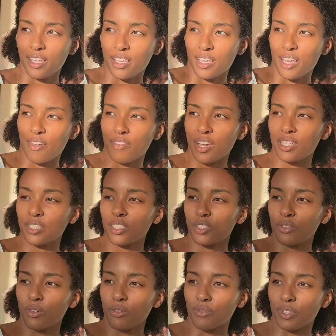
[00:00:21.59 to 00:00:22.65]
I've gotten into
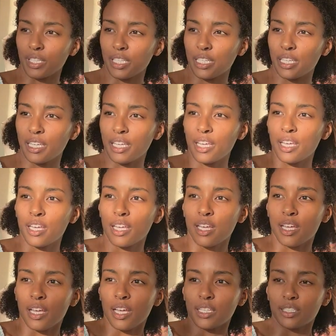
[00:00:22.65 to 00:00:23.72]
a really
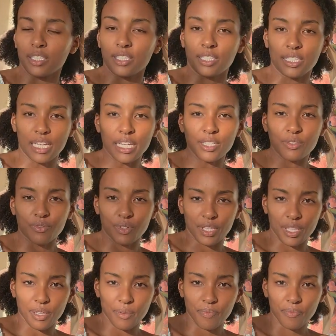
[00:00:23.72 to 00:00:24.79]
sustained
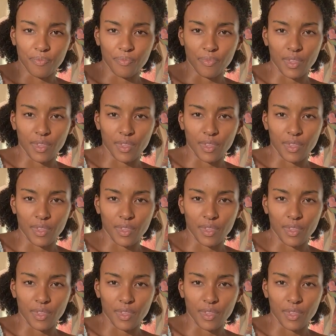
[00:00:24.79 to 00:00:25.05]
rhythm